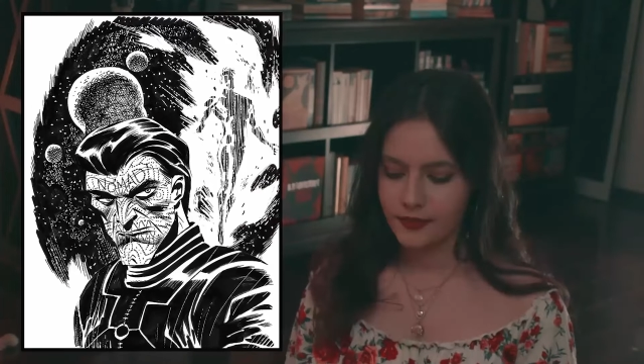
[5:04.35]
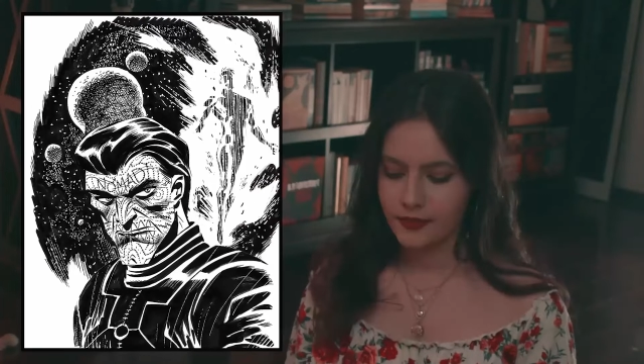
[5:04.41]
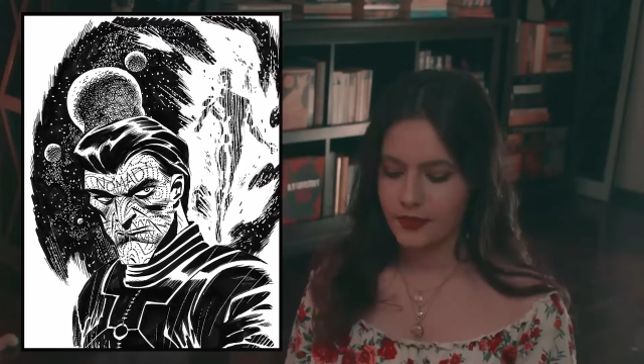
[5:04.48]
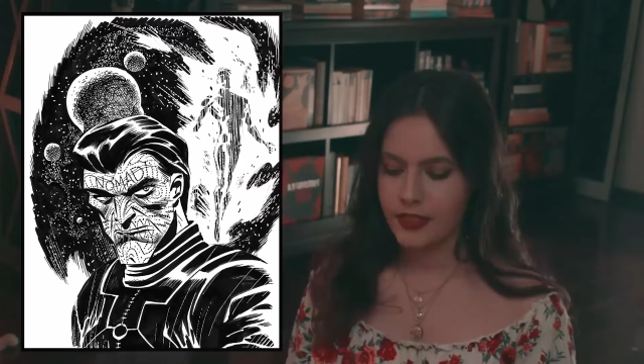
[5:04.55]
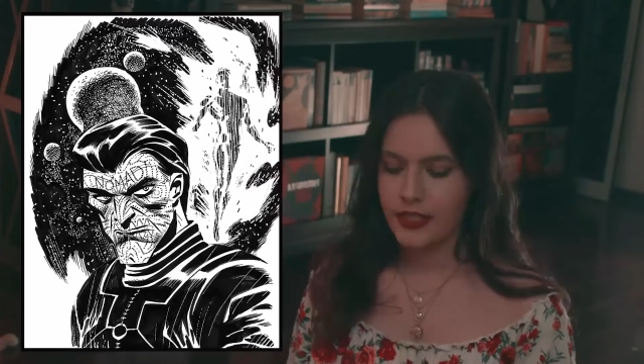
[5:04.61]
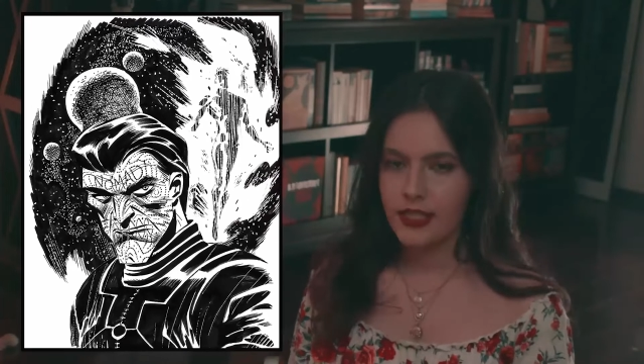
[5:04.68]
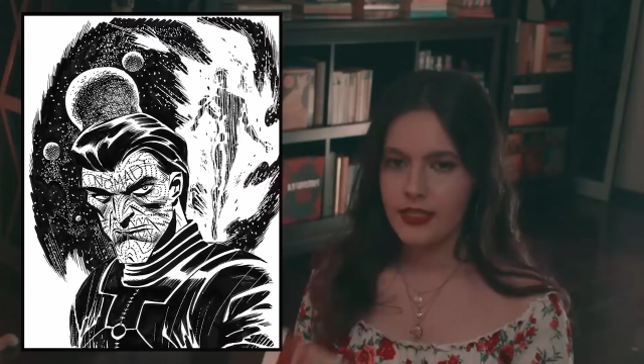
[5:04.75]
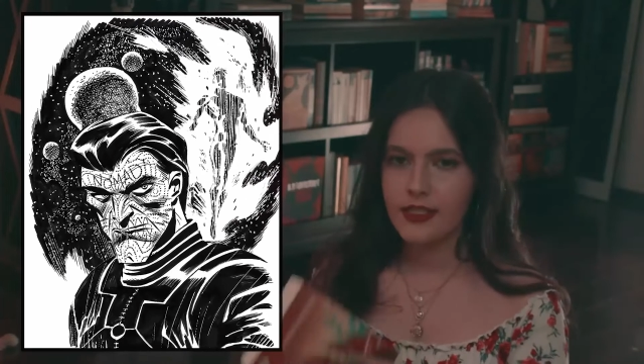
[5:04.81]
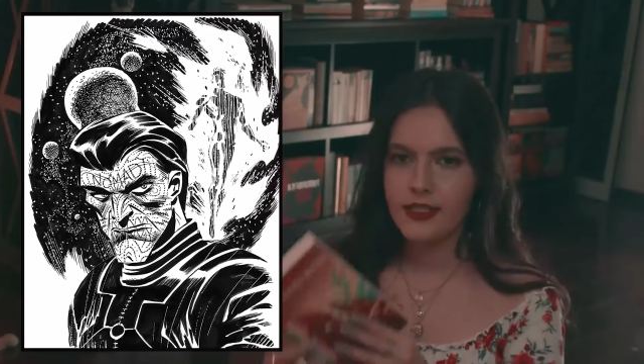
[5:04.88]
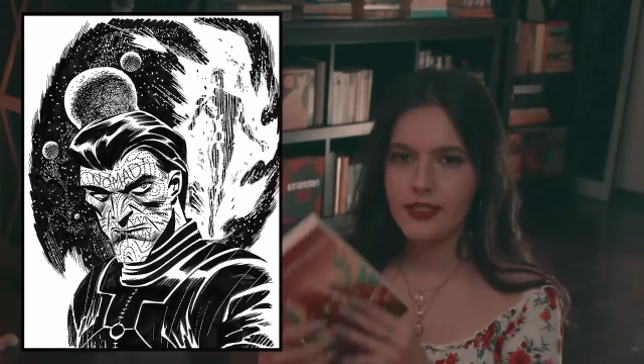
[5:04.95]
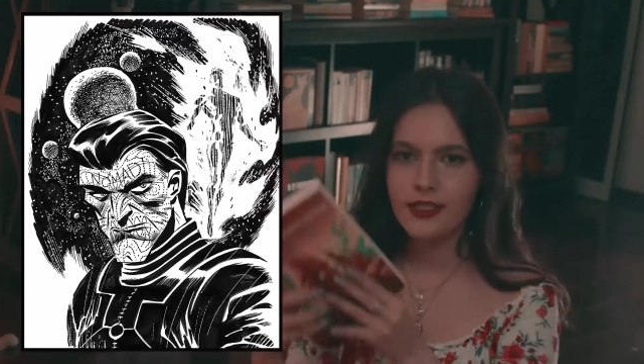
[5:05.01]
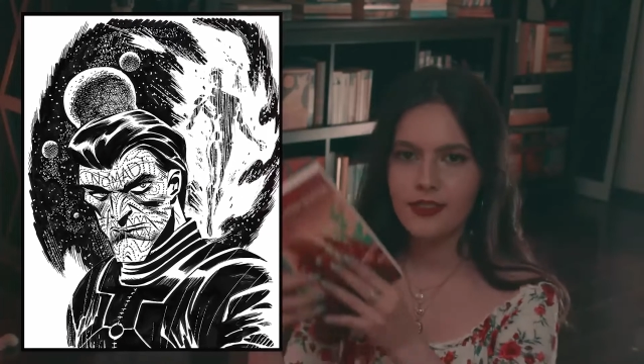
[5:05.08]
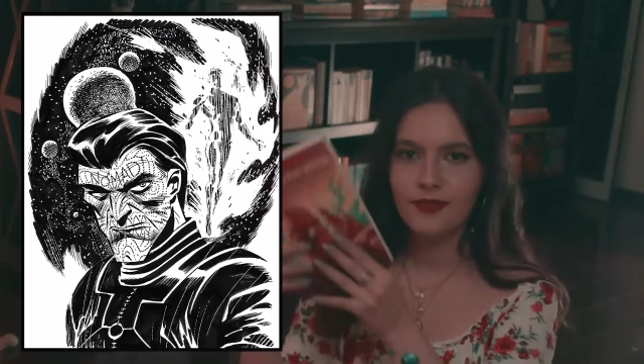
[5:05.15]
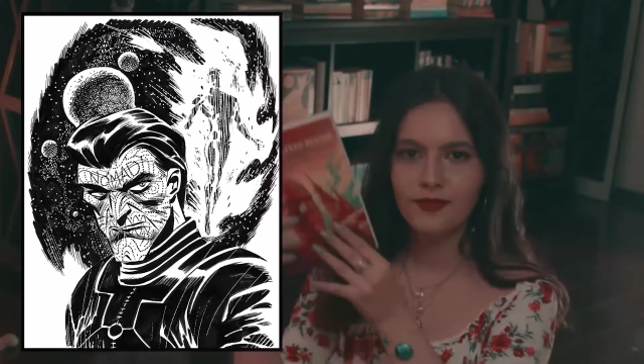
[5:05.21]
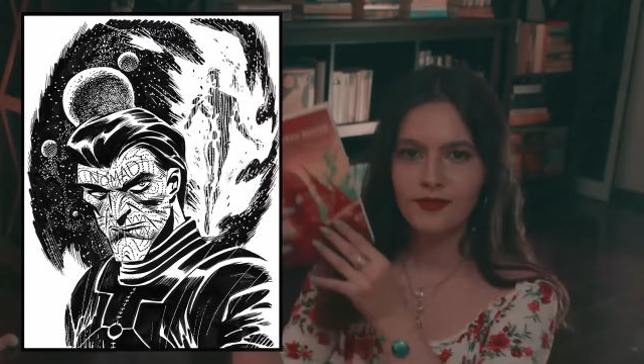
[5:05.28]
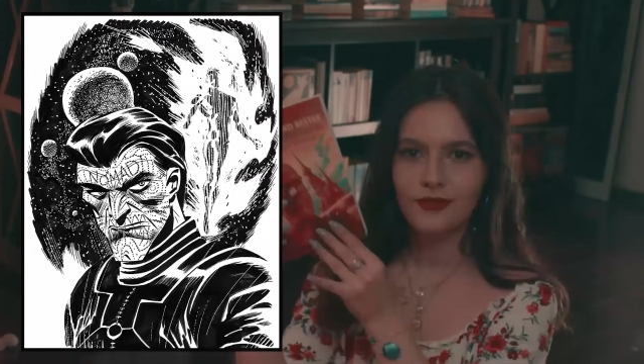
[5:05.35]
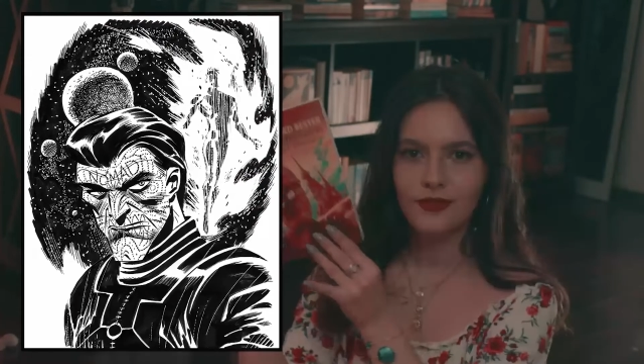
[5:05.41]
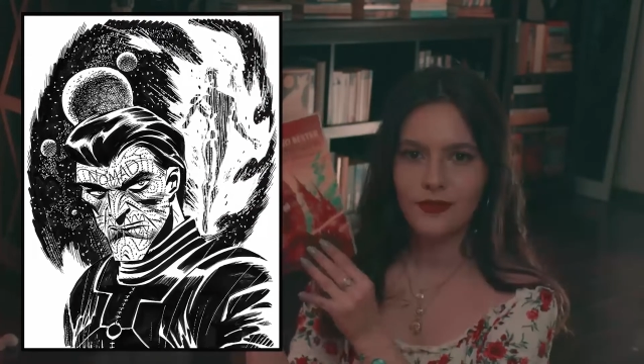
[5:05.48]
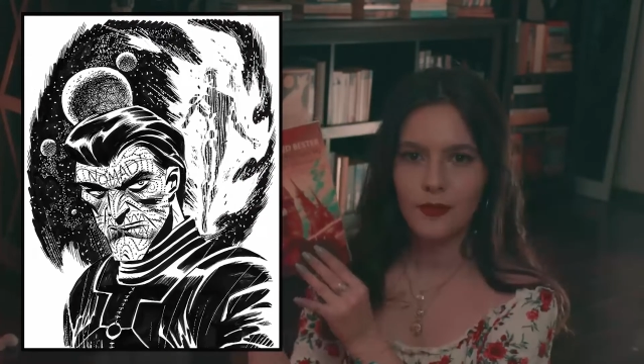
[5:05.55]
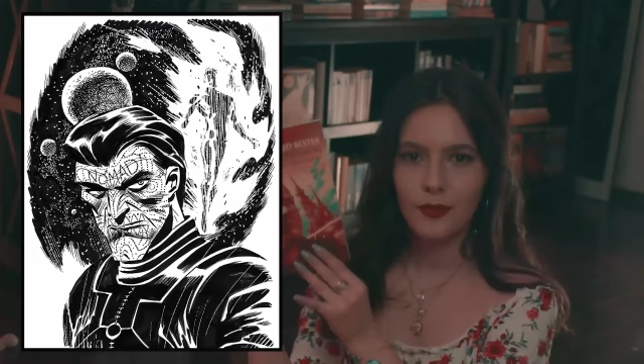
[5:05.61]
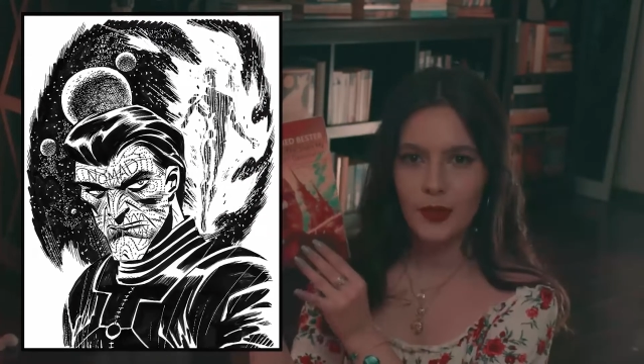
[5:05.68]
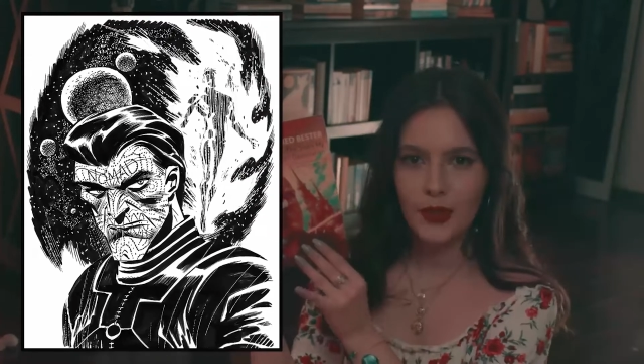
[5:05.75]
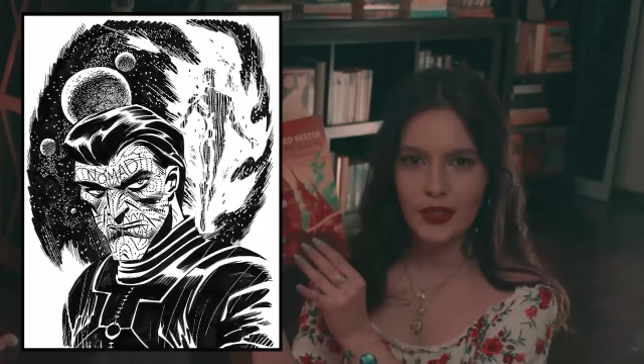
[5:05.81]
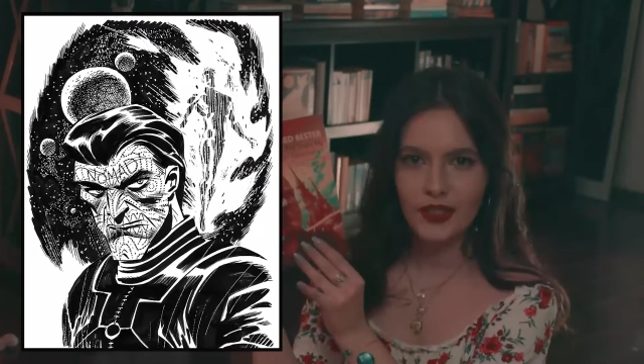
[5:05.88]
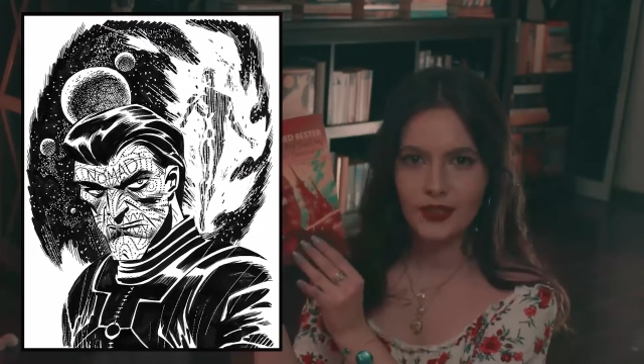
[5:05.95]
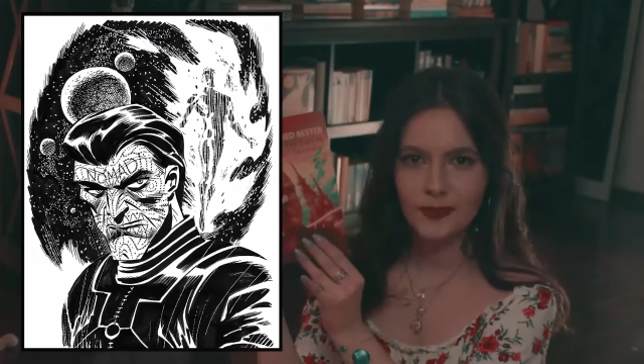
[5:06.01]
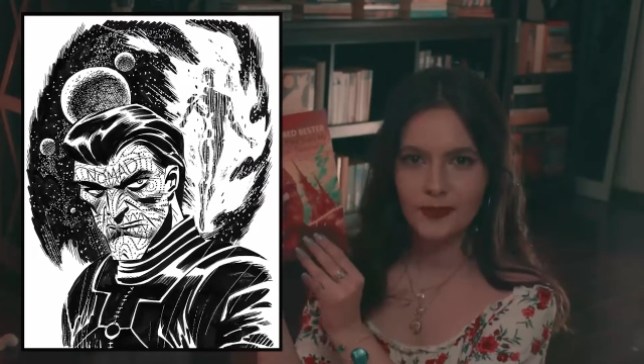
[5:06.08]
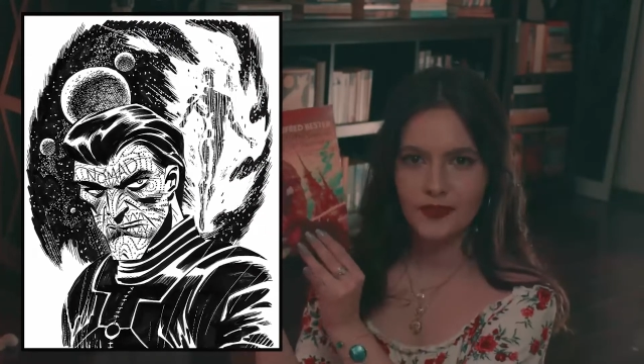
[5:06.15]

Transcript: this book